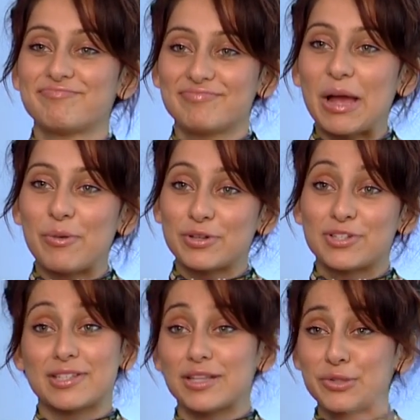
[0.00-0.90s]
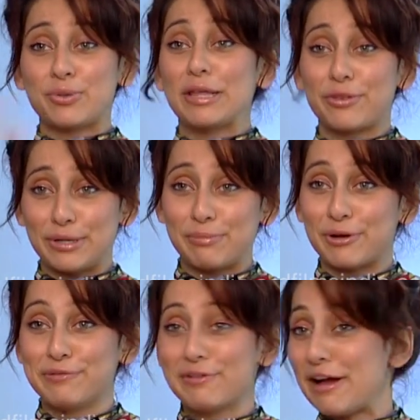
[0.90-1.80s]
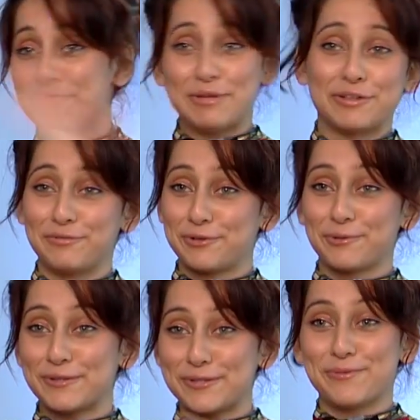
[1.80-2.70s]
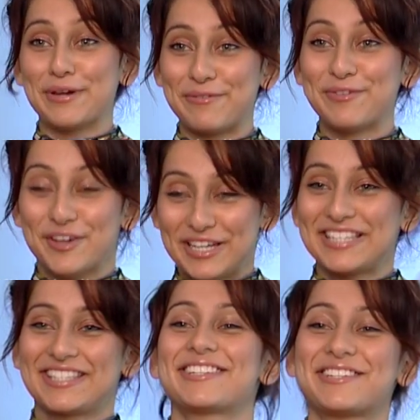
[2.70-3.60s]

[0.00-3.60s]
that watches us, 23.5 million viewers or whatever it is,